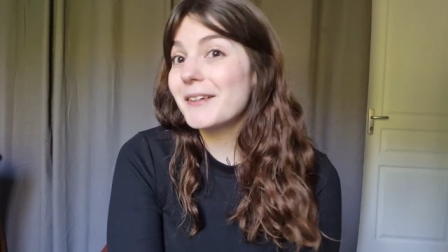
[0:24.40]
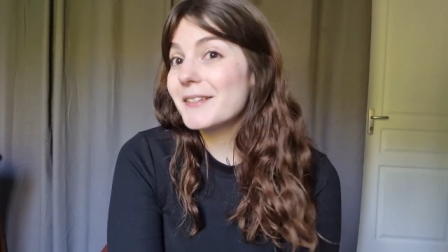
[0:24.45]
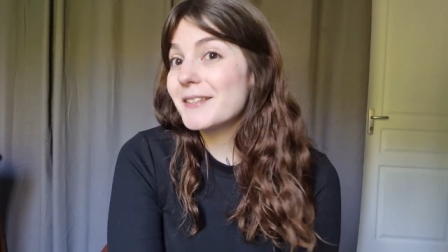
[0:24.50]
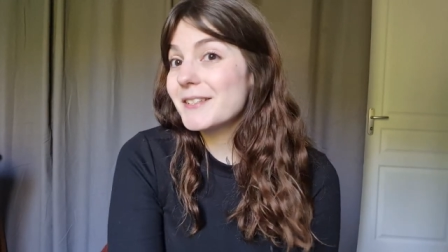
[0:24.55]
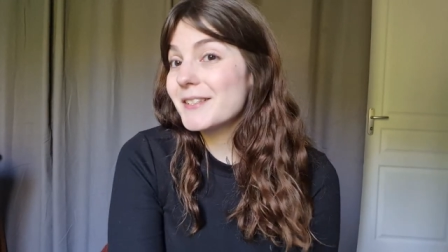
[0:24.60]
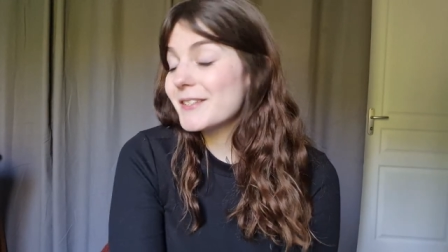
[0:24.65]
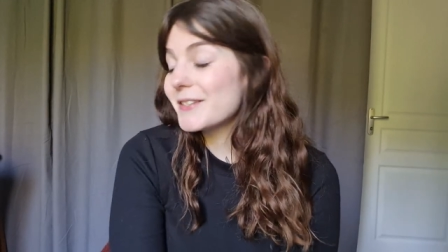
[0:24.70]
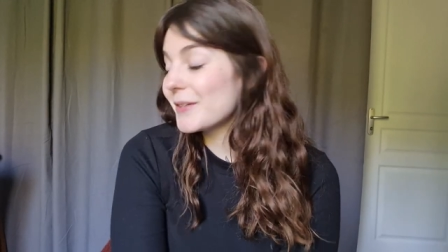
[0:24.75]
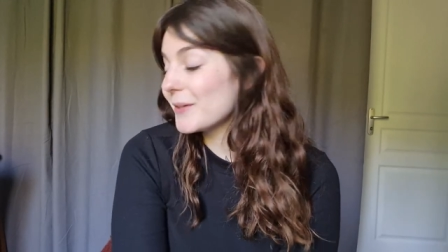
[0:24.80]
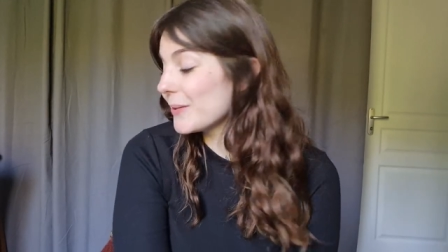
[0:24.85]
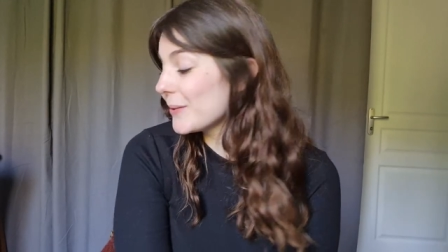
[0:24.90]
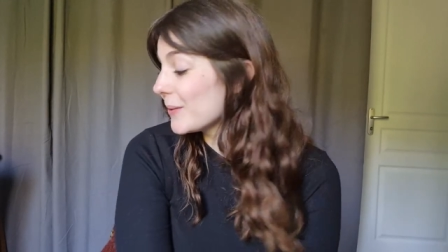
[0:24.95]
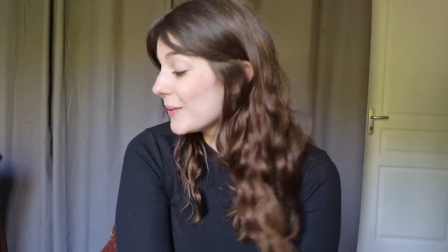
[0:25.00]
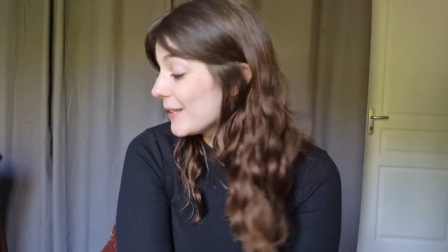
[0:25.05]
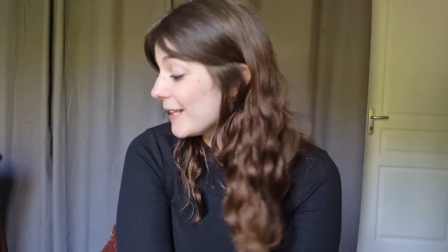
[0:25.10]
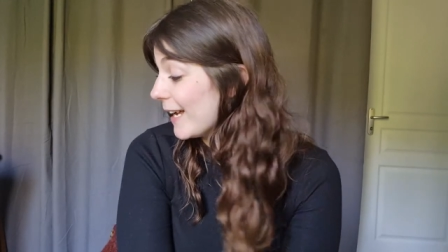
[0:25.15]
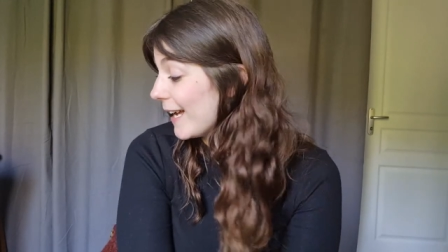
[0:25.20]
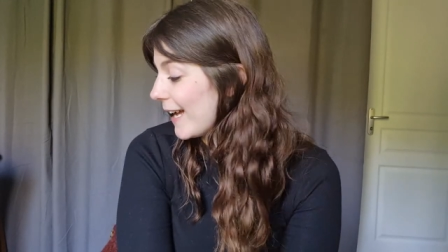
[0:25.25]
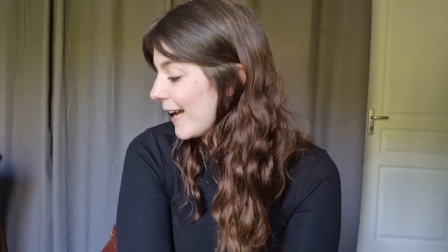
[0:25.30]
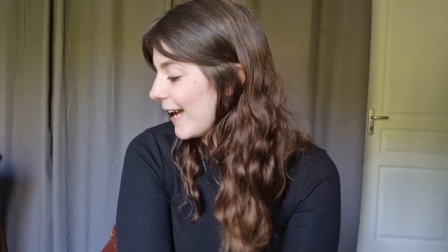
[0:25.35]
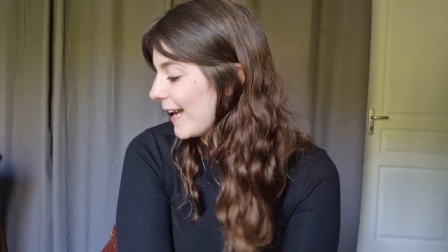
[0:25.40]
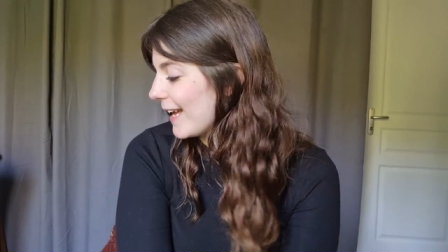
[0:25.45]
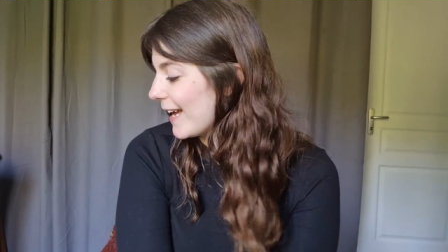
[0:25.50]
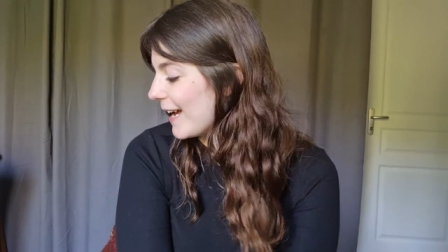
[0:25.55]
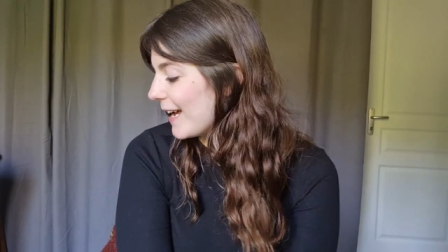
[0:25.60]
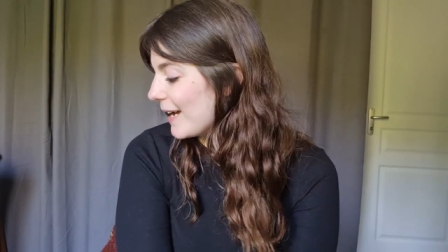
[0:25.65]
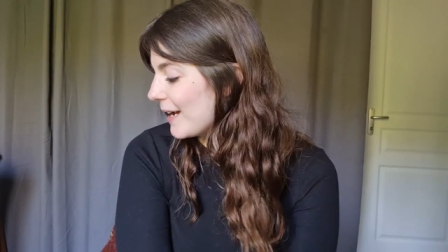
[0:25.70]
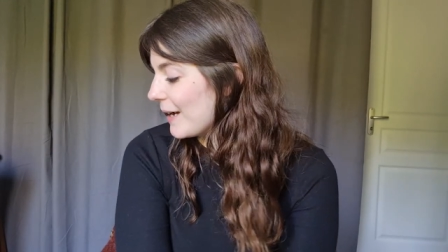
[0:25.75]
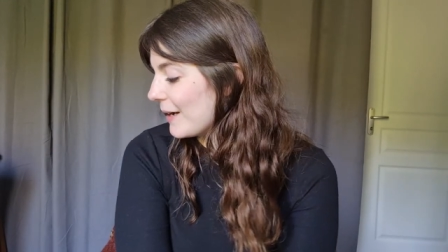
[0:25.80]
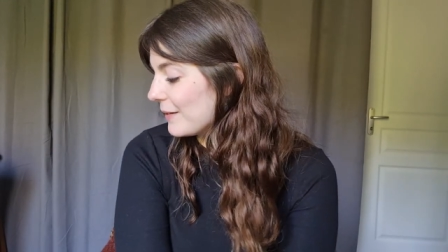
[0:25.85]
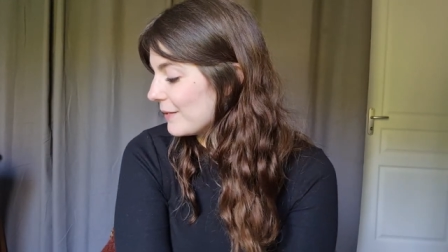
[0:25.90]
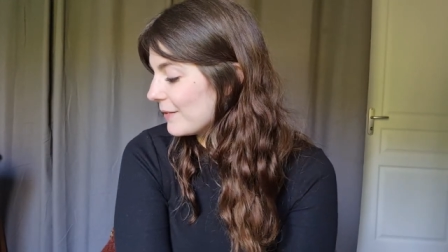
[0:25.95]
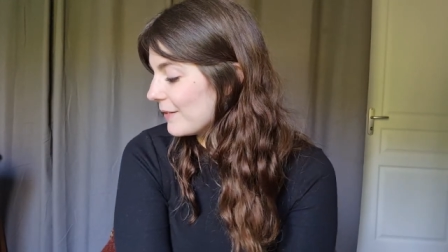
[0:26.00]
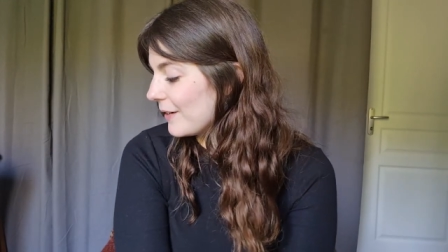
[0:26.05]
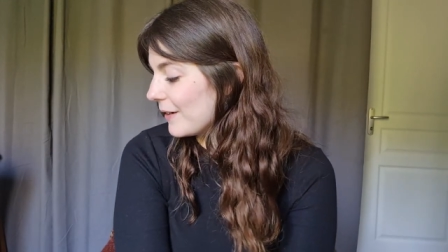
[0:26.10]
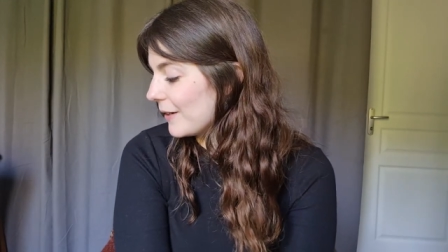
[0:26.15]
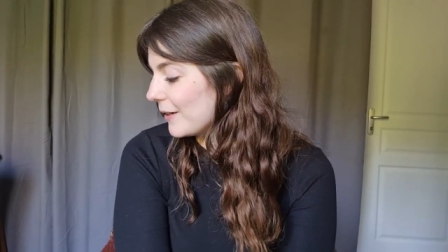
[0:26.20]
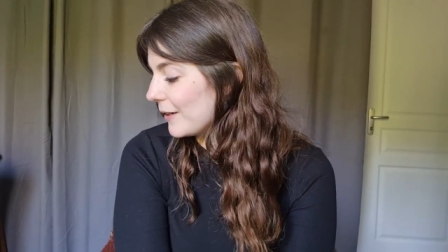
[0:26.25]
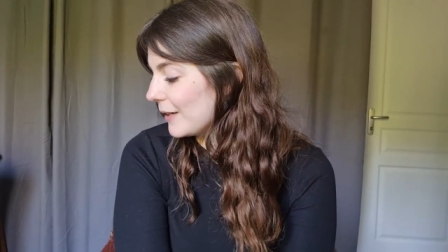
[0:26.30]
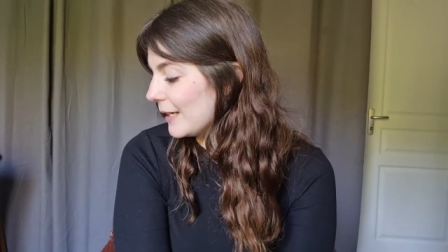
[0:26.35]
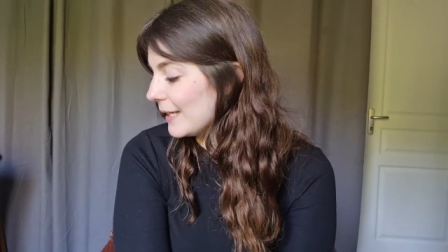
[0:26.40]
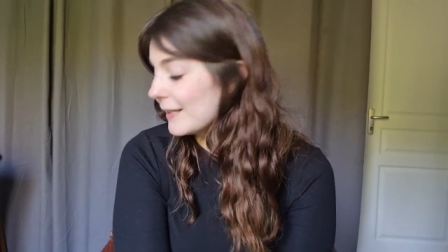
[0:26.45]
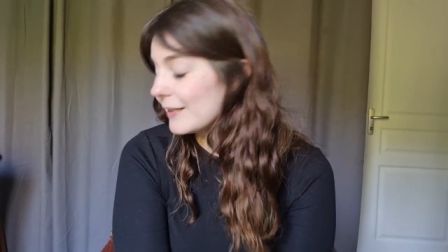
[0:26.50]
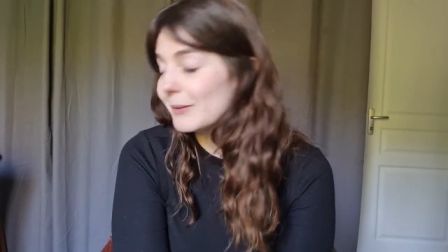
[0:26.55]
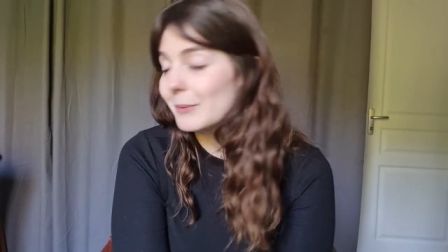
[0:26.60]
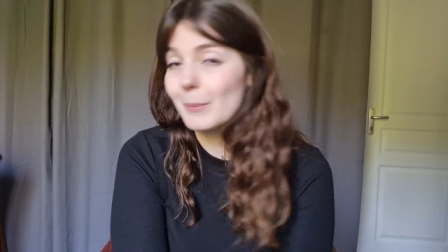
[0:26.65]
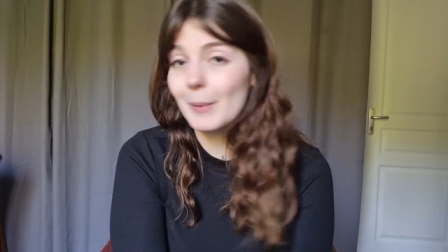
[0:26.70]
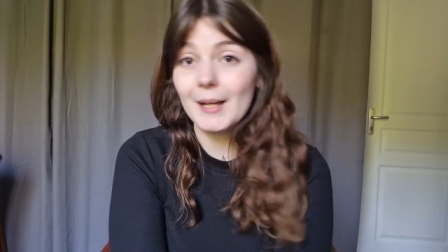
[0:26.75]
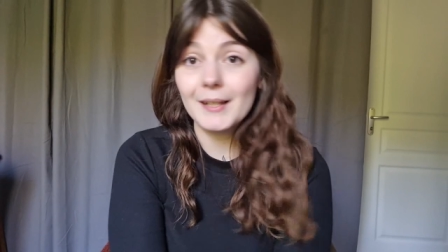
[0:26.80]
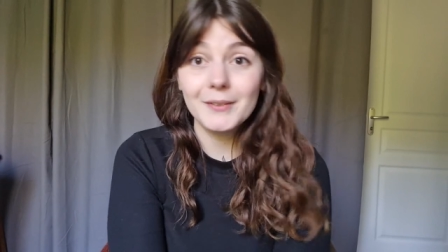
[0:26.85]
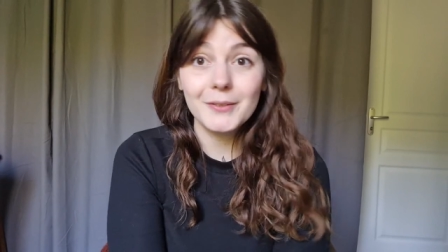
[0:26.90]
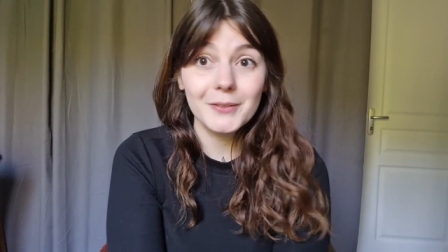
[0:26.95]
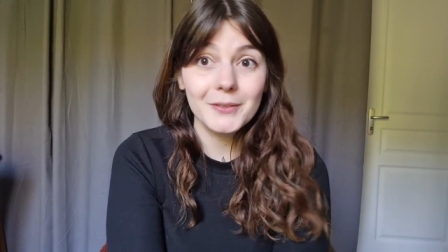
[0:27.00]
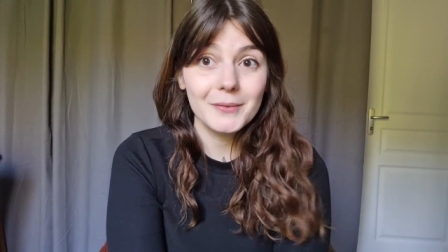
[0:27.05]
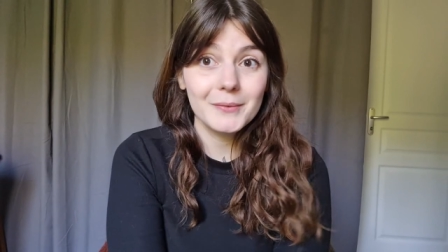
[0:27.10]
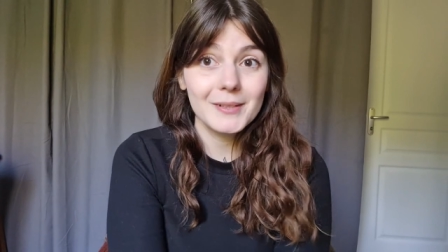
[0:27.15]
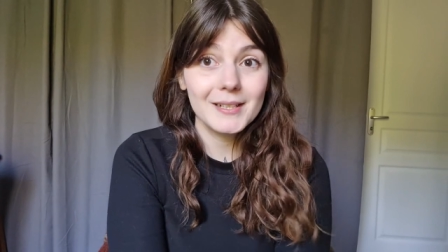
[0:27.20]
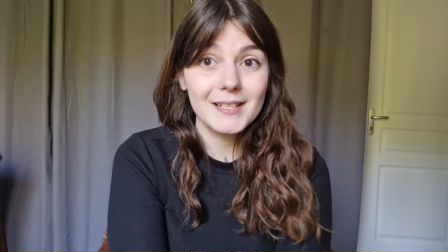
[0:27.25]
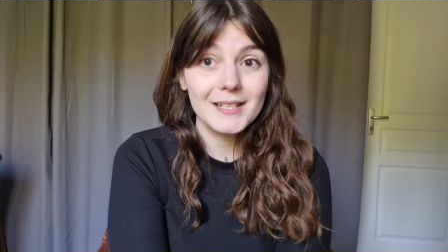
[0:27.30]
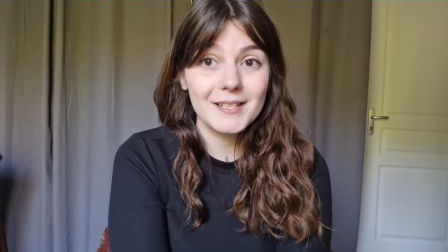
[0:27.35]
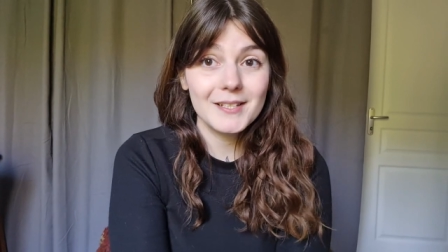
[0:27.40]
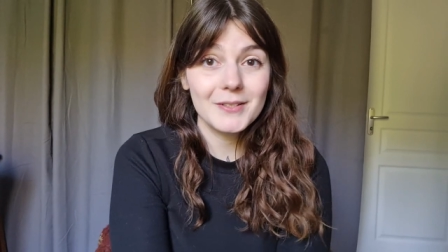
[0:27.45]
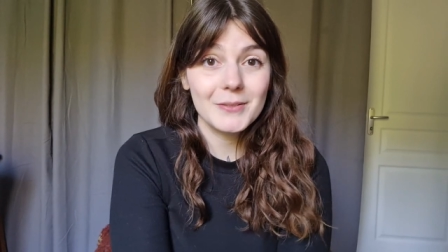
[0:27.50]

So yeah, I have a little pattern release